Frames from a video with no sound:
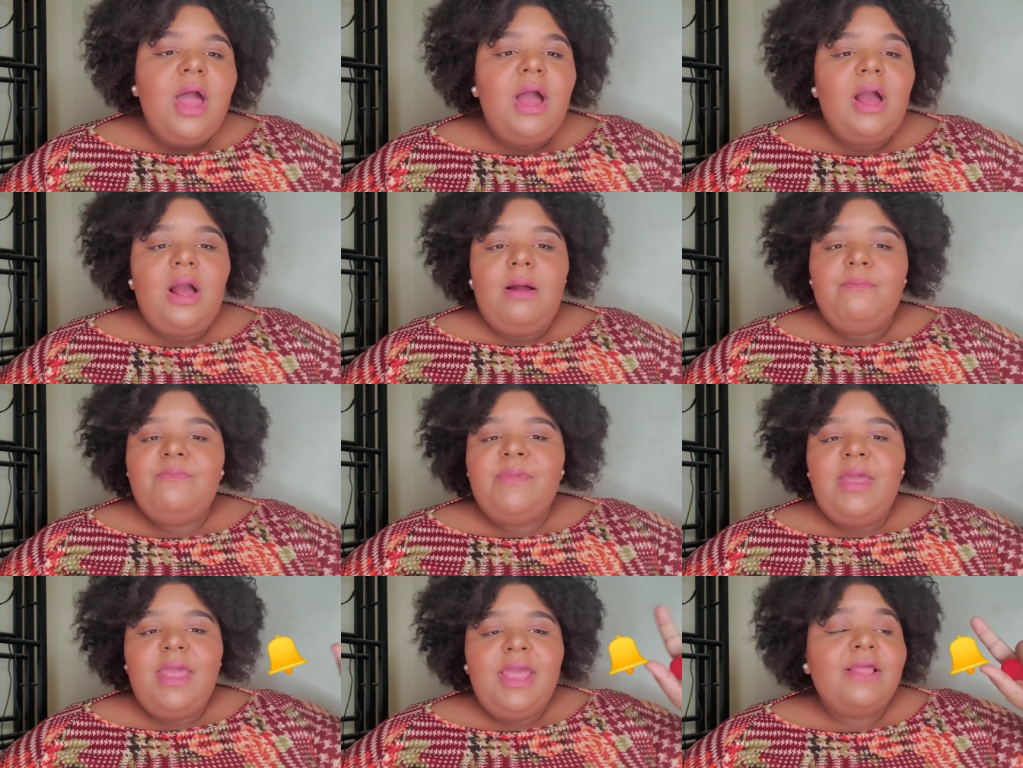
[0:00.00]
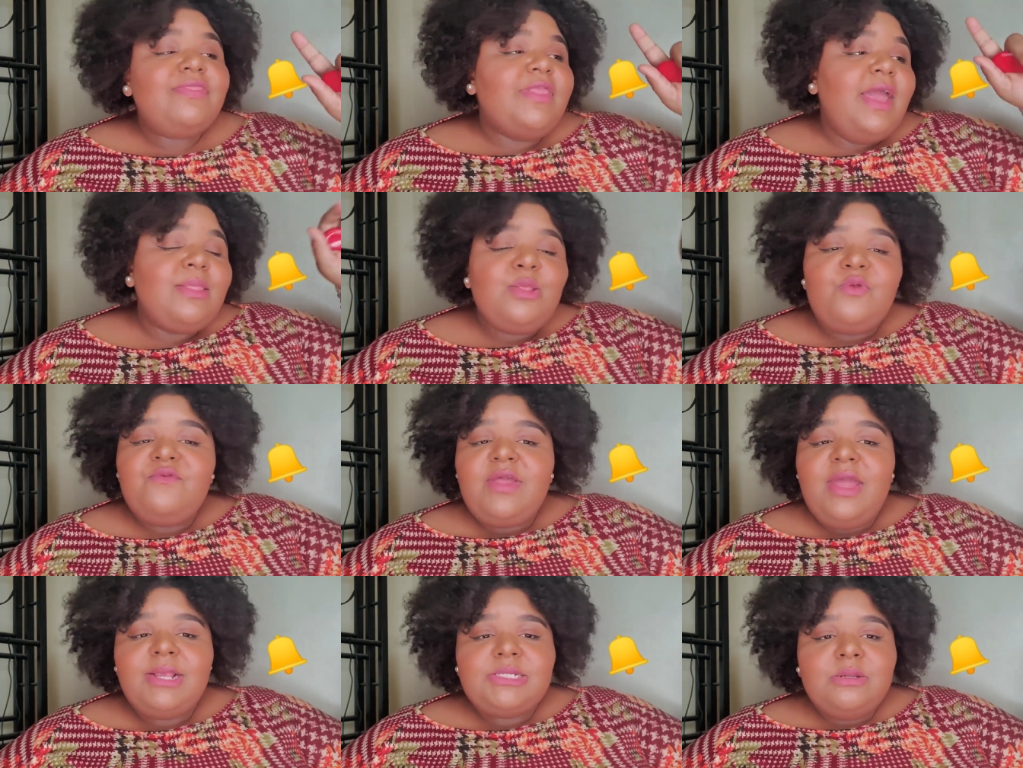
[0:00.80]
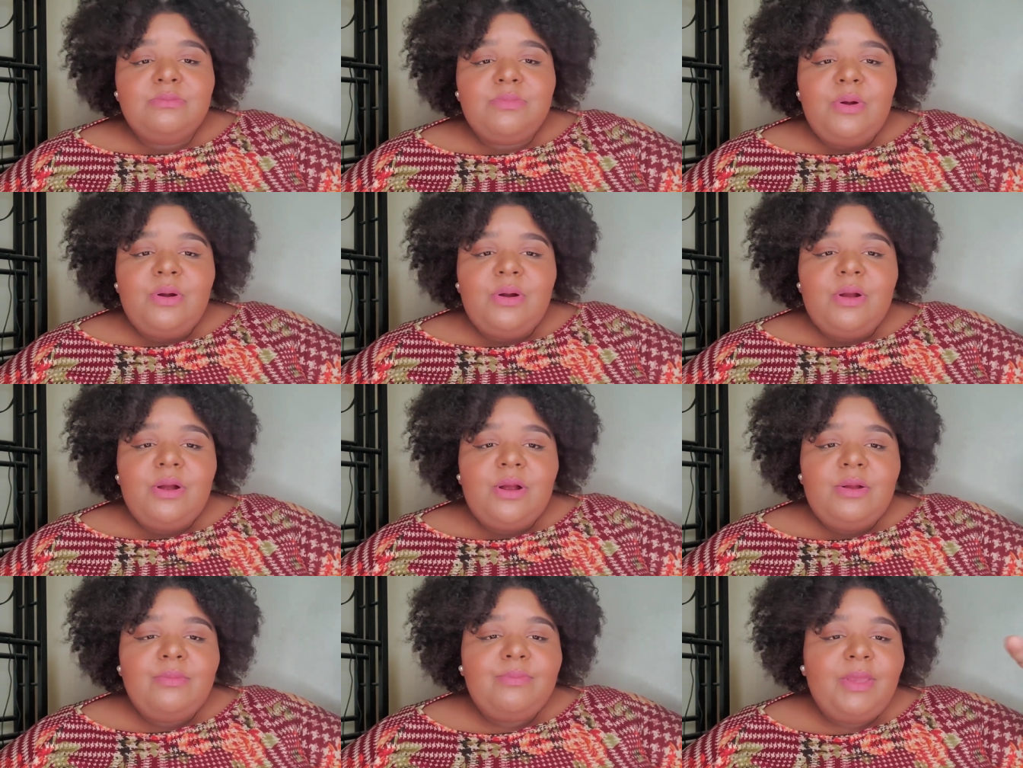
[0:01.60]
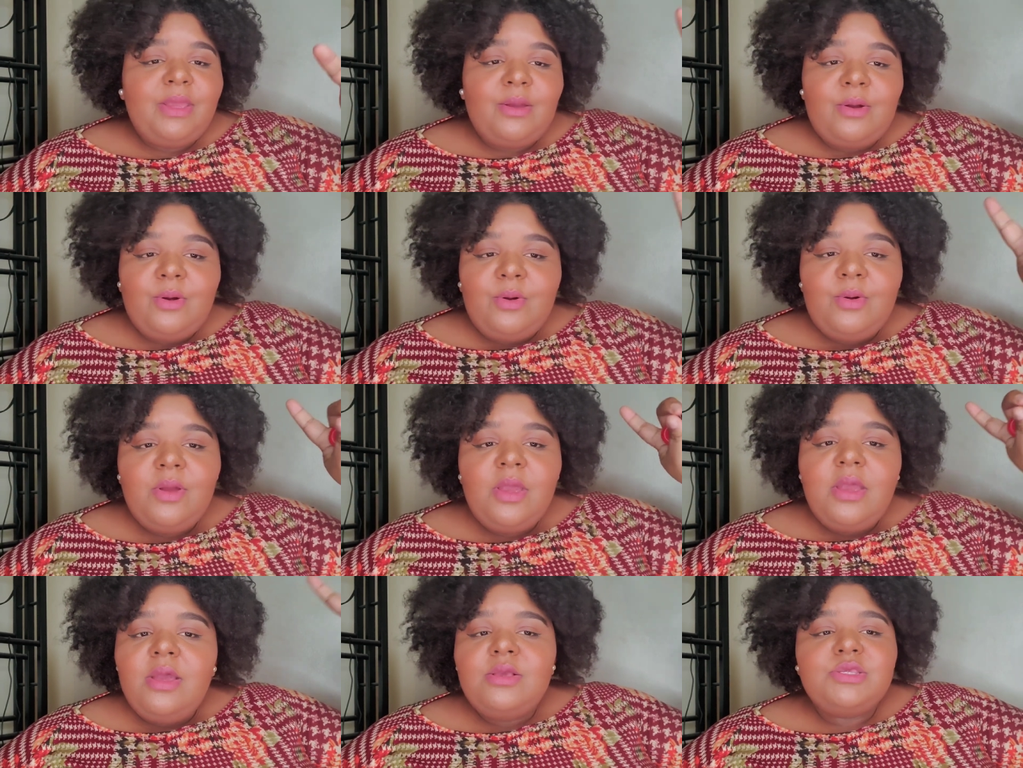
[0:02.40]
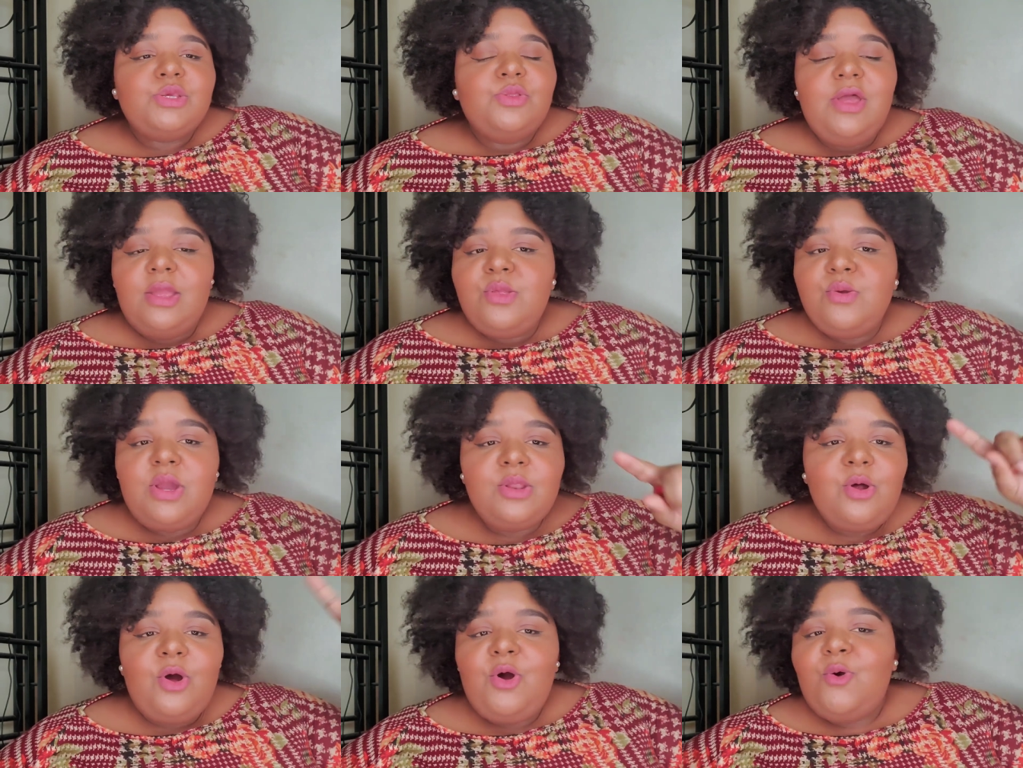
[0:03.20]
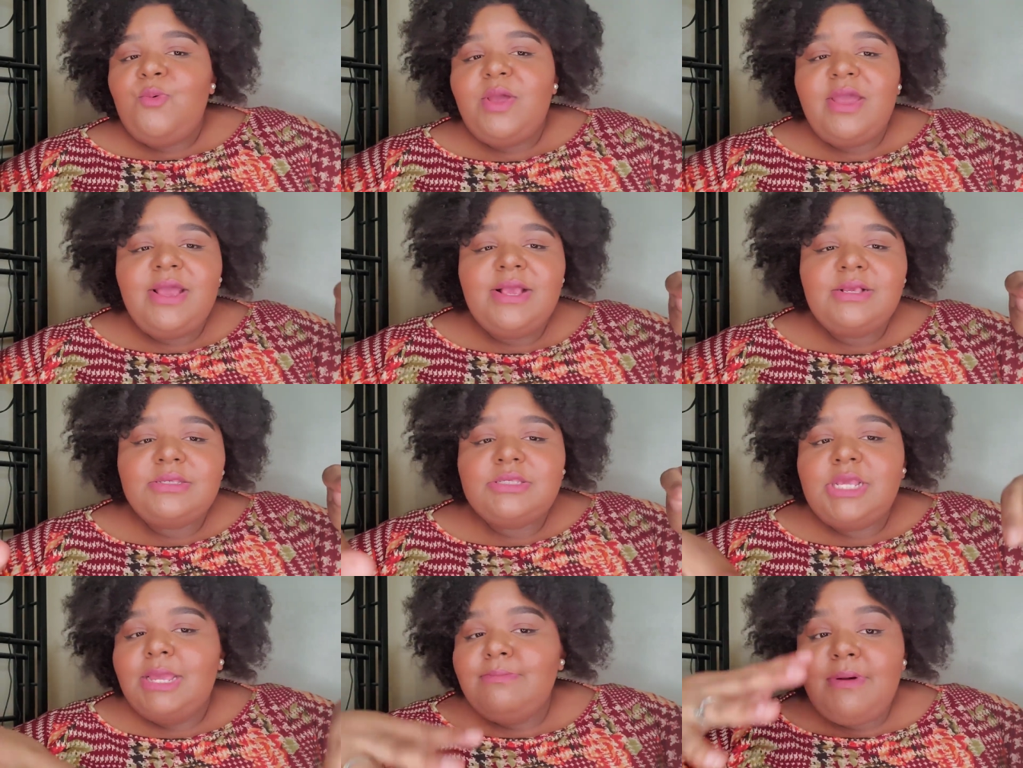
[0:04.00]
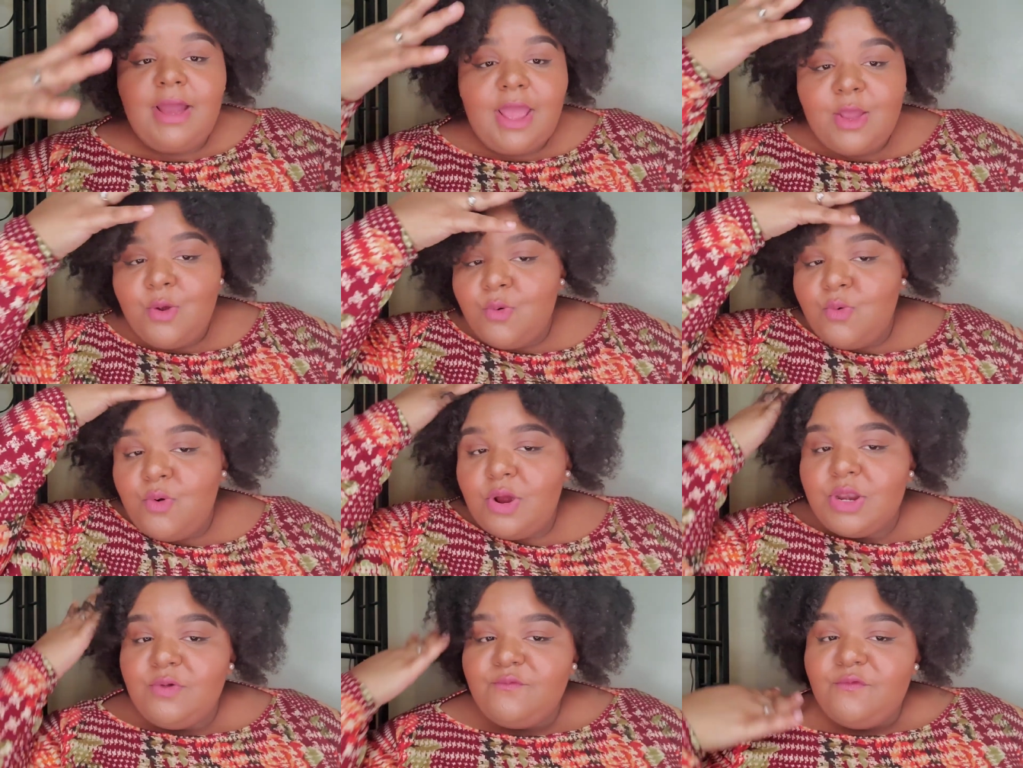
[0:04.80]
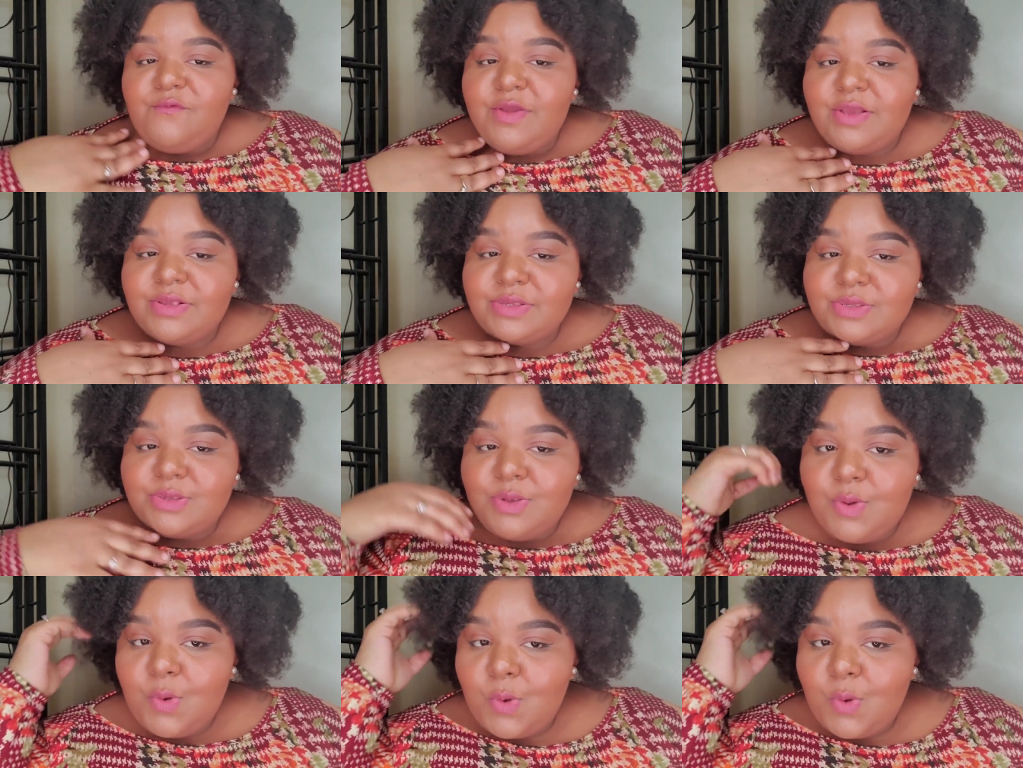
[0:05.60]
Um, hit that notification bar bell so that you can always see my wonderful face.